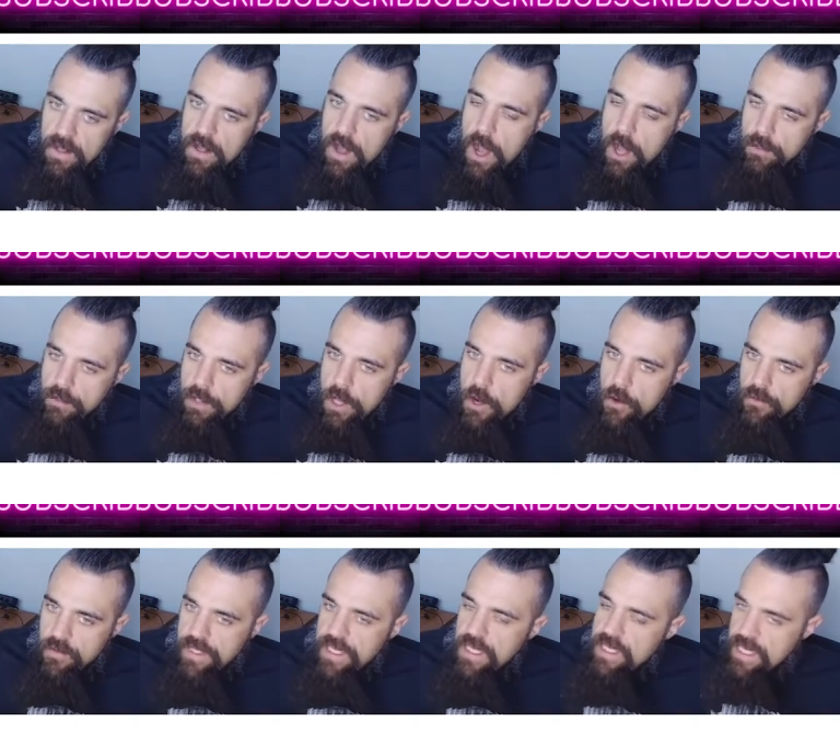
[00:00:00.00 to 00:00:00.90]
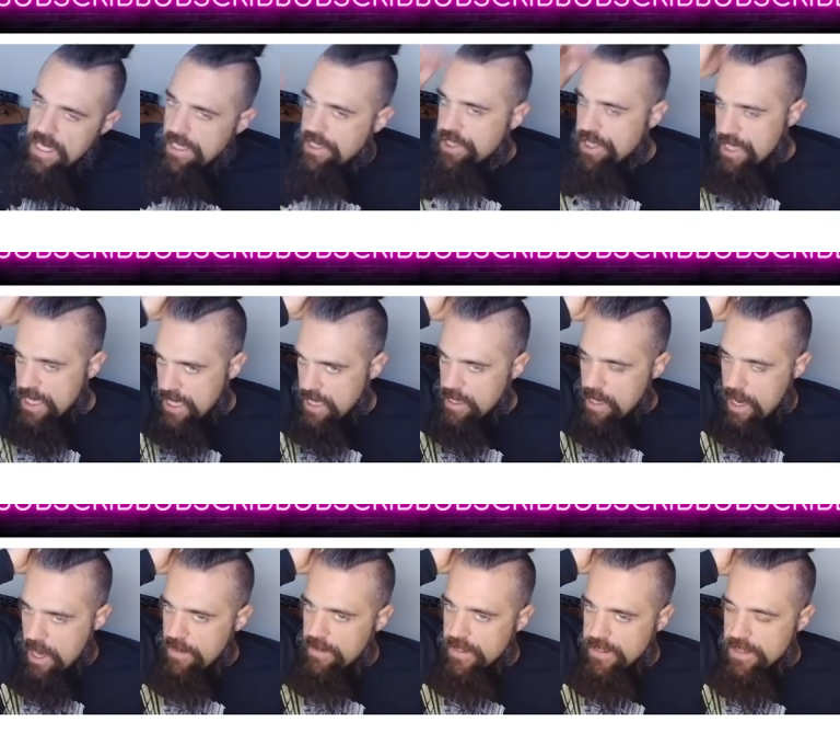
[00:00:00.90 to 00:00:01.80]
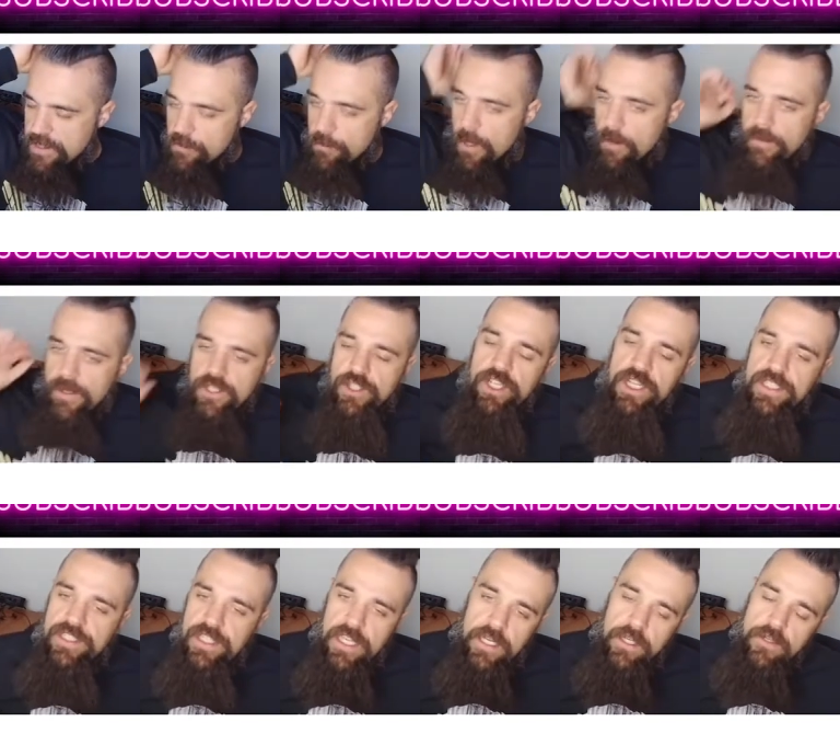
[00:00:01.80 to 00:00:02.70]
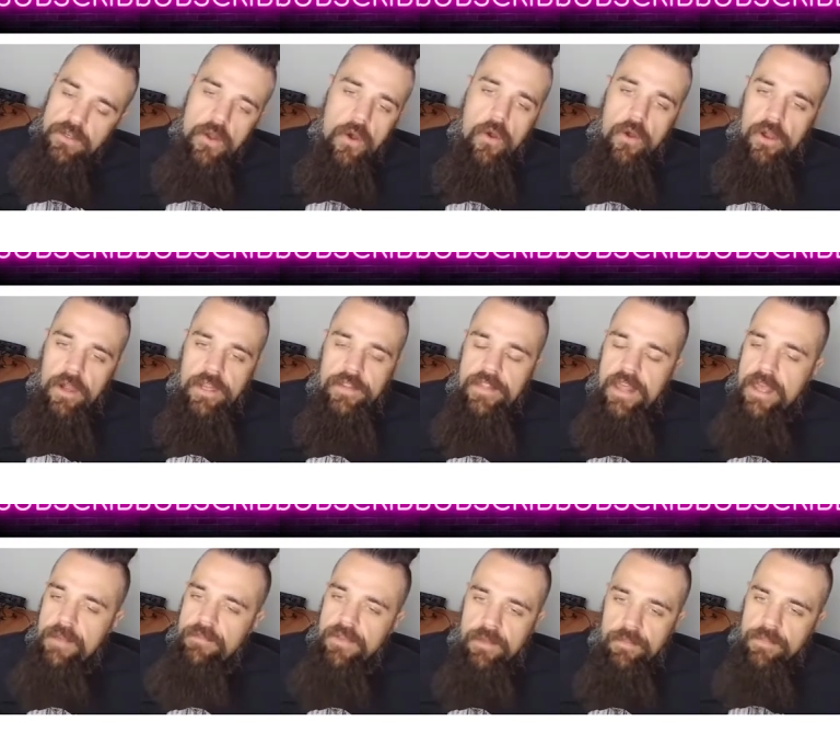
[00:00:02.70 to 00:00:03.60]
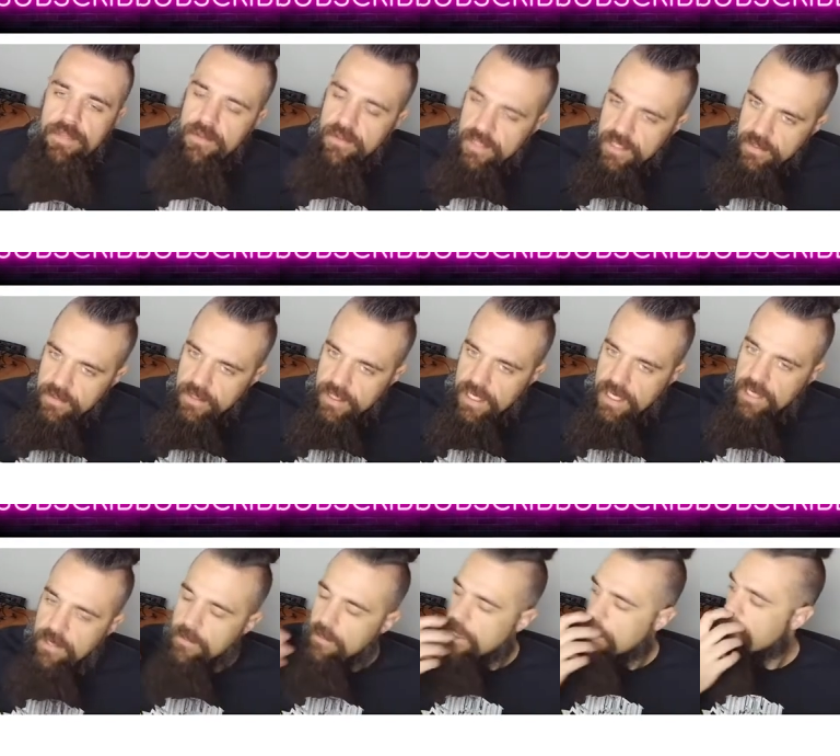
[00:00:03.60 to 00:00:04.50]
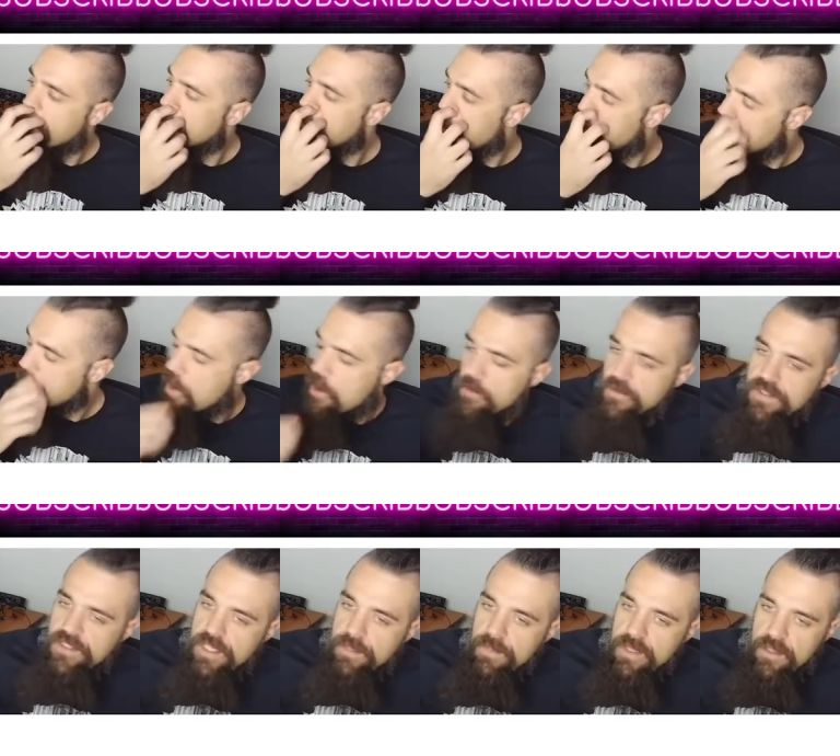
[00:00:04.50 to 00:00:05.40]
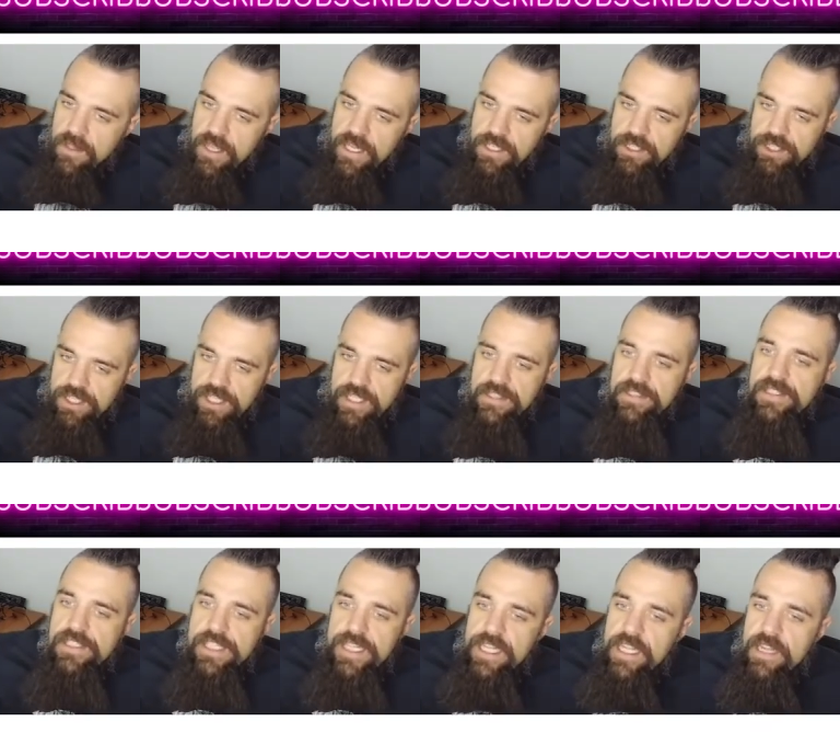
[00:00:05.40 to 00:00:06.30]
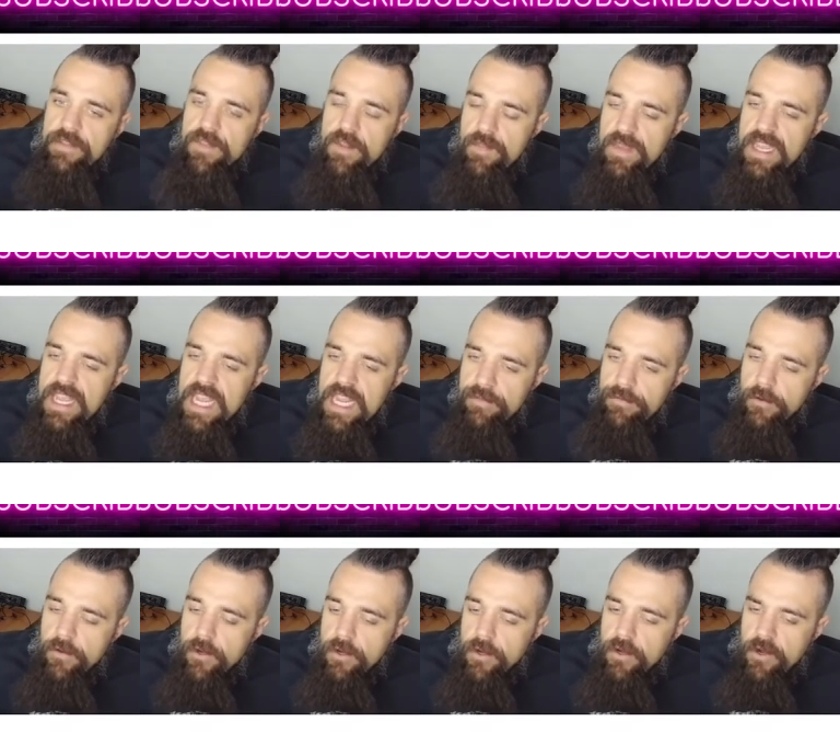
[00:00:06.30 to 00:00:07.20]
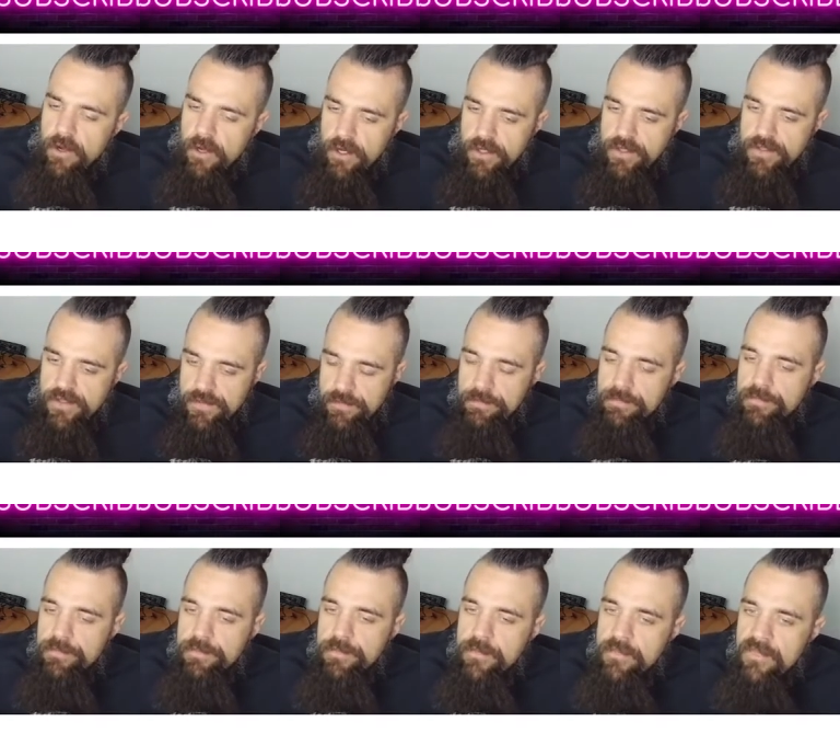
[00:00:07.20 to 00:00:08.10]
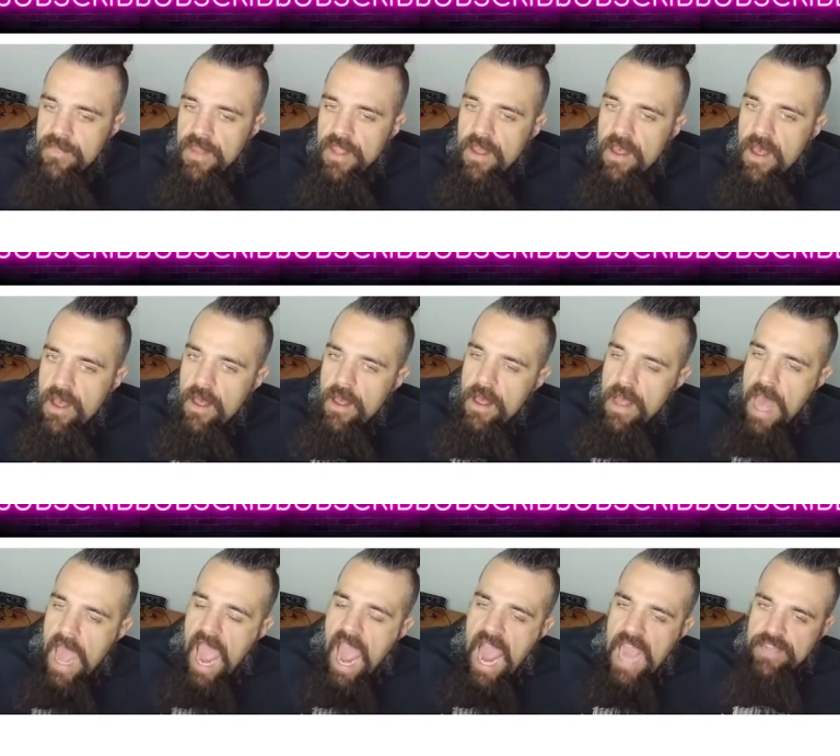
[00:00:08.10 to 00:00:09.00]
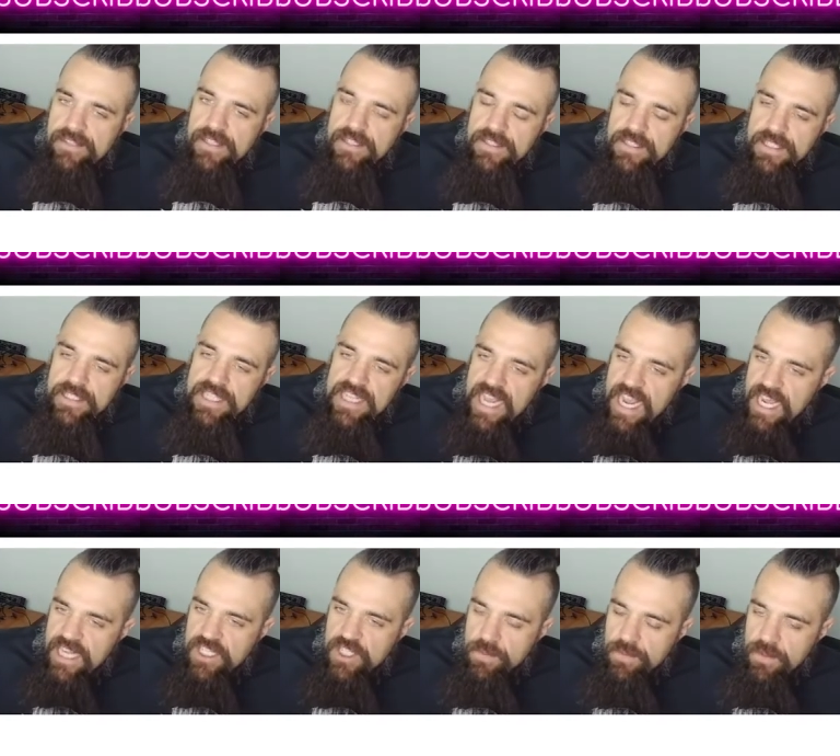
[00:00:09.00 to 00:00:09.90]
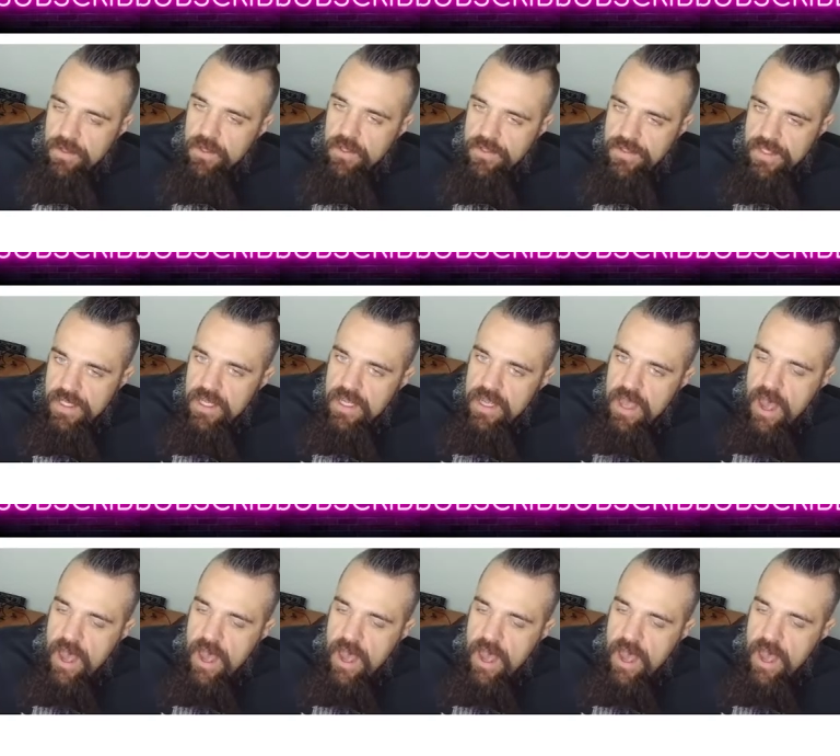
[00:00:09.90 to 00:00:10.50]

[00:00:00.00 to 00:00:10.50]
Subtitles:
Alone condition, this is where we're just ignoring them completely, giving them no stimulation, seeing if the behavior occurs. Access to tangibles.